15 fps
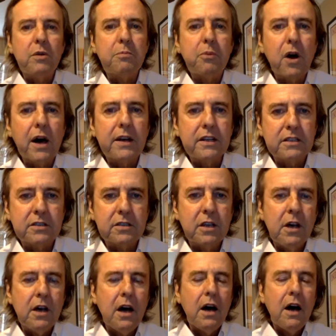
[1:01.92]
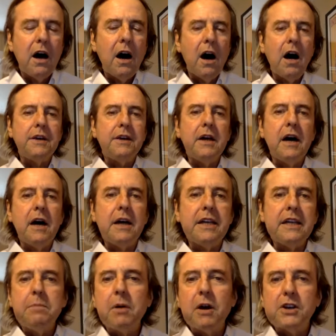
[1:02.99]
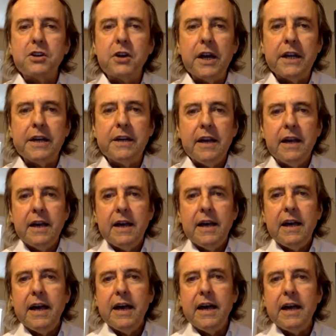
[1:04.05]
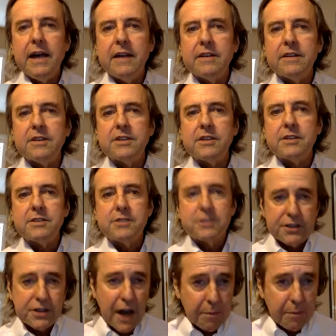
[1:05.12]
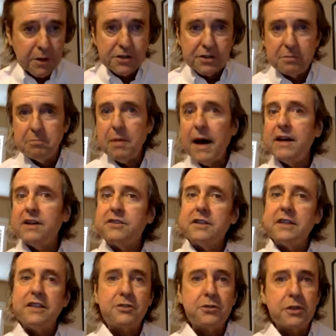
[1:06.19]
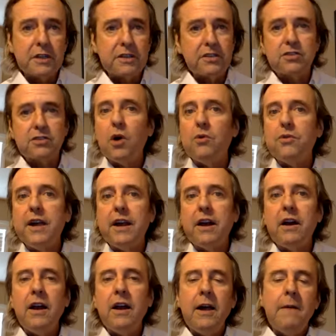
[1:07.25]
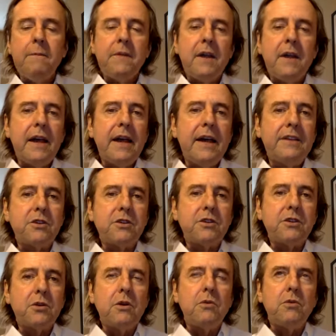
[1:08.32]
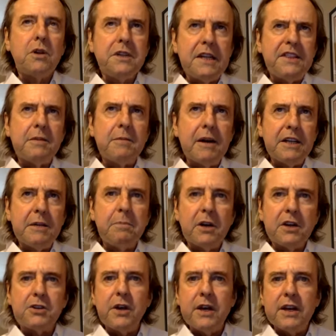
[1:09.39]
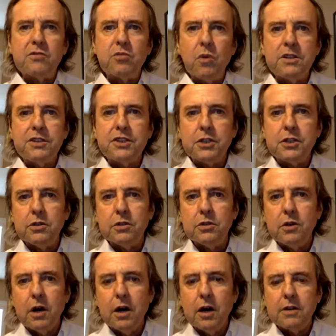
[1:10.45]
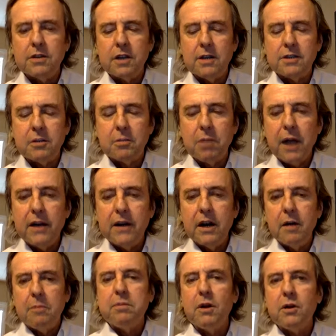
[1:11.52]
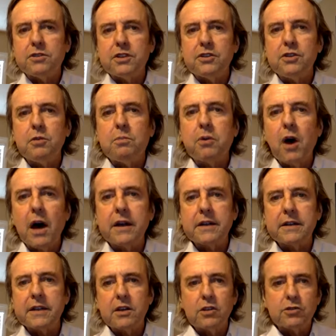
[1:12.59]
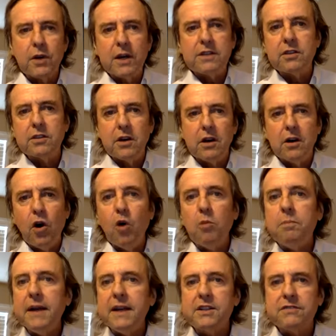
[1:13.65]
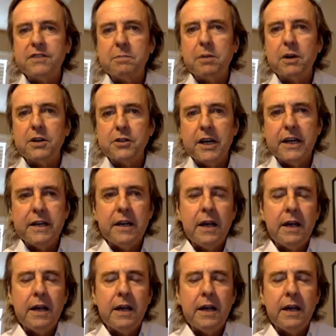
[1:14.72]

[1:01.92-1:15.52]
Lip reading: products on EPARTRADE, and the shoppers and buyers in the industry can just go there. And so a really neat thing about EPARTRADE is once you, a supplier uploads a new product, it goes right to the homepage of EPARTRADE.